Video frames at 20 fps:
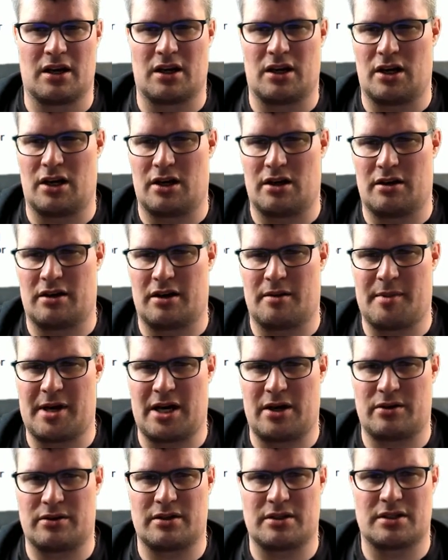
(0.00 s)
learn
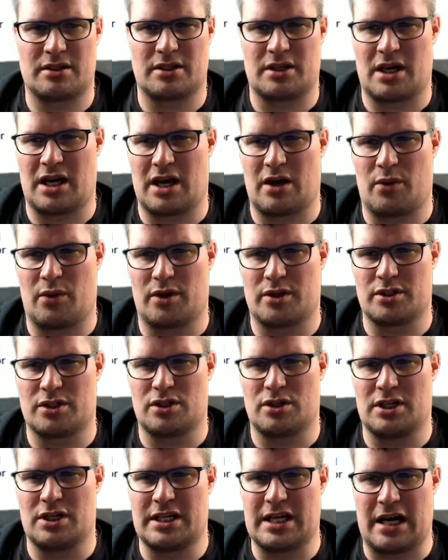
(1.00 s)
about I want
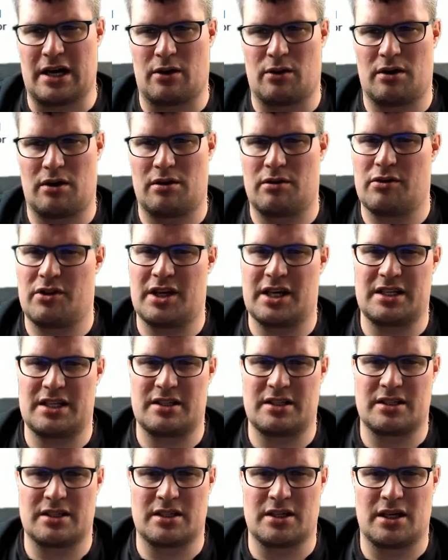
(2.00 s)
to download
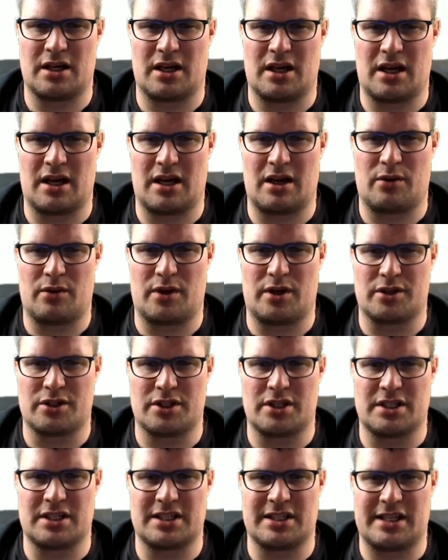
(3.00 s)
this and I want
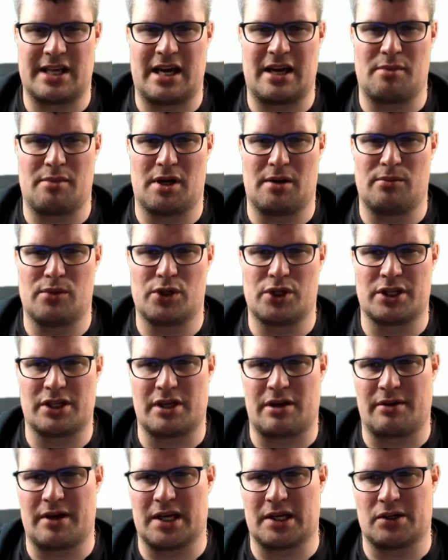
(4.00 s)
the stable book
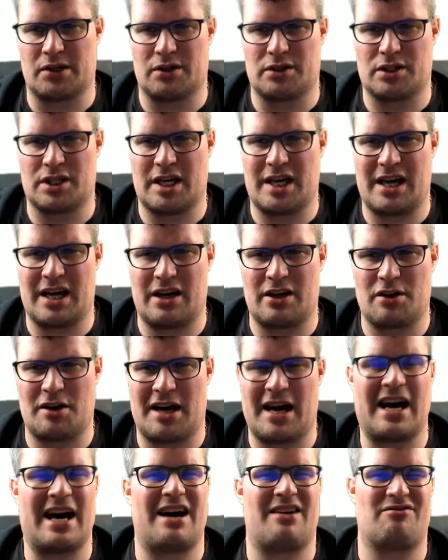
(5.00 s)
directory so here you
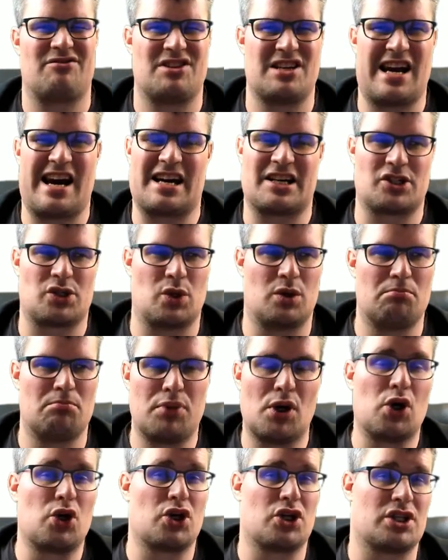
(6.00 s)
have the actual
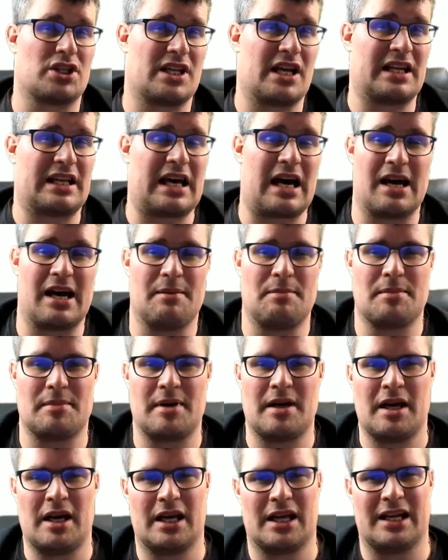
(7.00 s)
book that
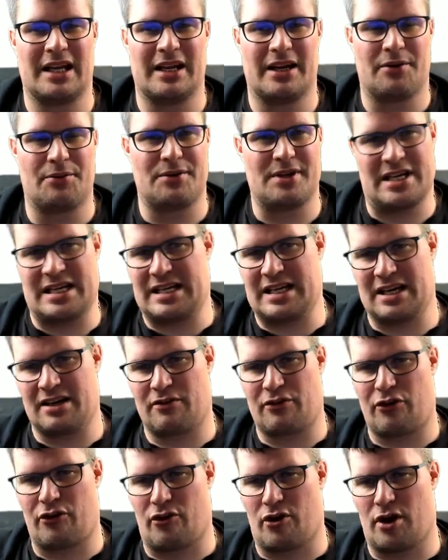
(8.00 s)
I'm reading
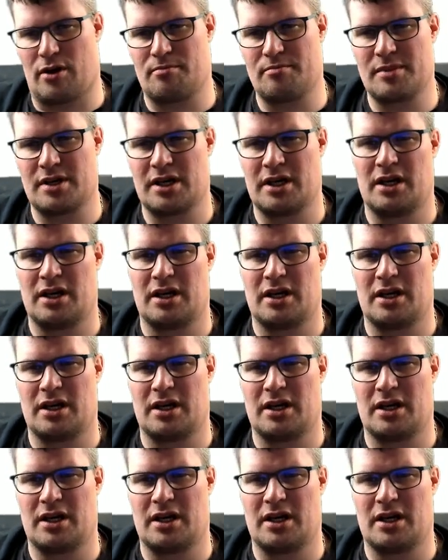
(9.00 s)
from.